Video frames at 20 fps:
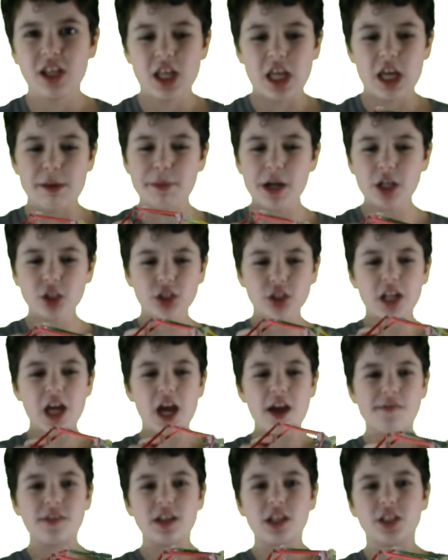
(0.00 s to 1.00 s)
Imagine
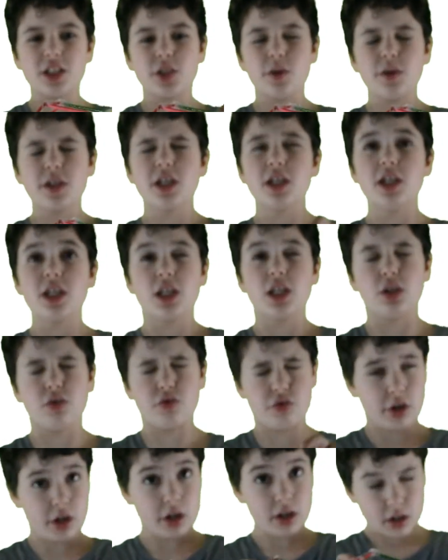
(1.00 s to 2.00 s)
having a
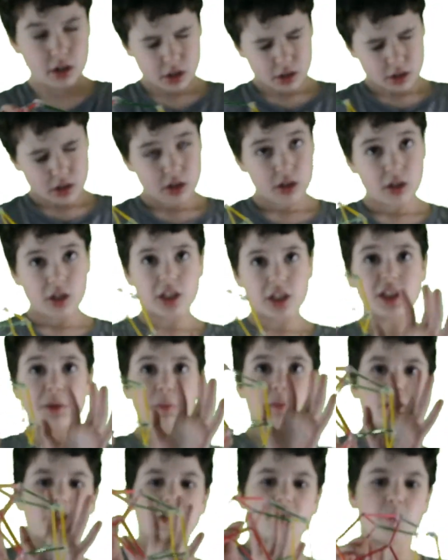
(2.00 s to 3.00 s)
dodecahedron, except
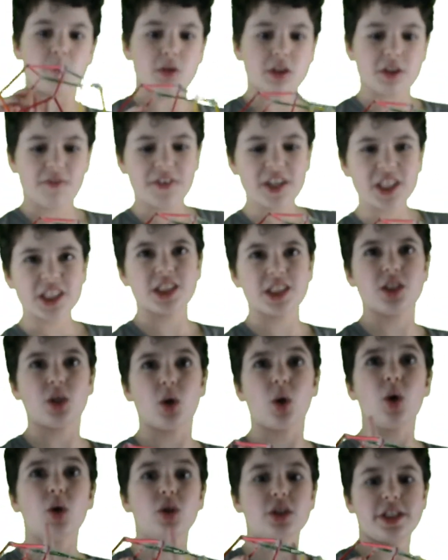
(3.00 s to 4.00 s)
uh, where the faces
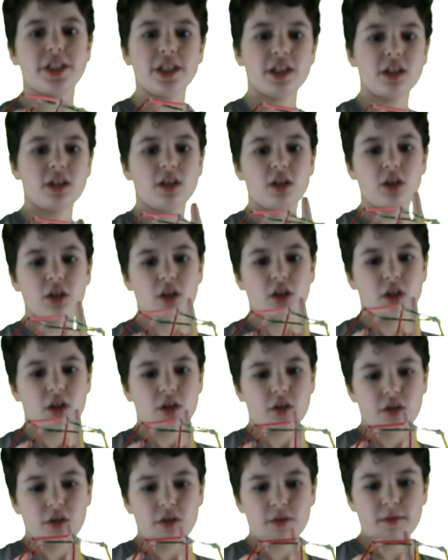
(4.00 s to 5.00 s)
aren't
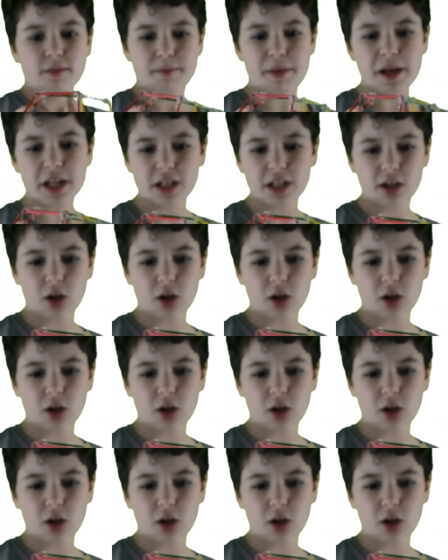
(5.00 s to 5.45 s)
peg